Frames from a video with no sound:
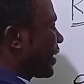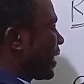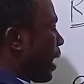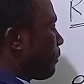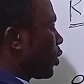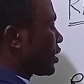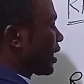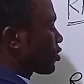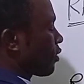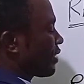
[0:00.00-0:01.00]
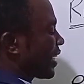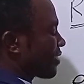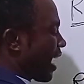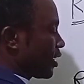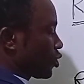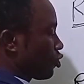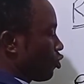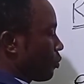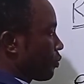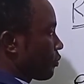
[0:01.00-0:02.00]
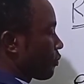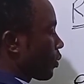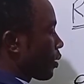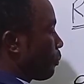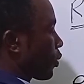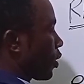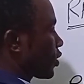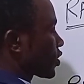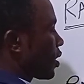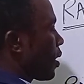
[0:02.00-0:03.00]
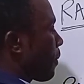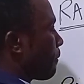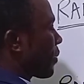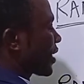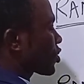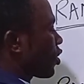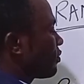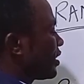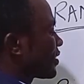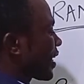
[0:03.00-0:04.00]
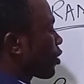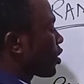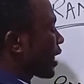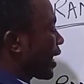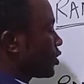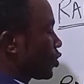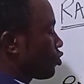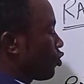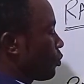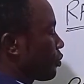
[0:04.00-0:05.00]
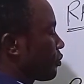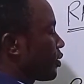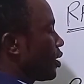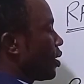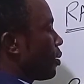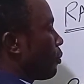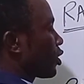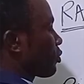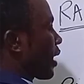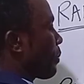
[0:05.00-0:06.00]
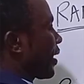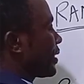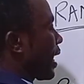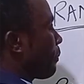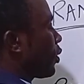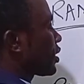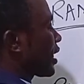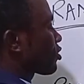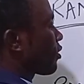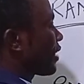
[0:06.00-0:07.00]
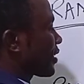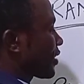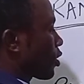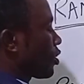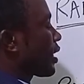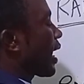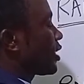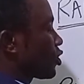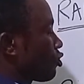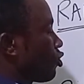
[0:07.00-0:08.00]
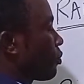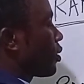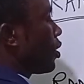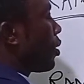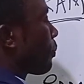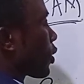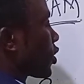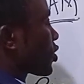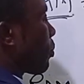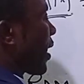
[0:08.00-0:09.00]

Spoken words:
by the abundance of that isotope plus mass of the second isotope multiplied by the abundance of that second isotope plus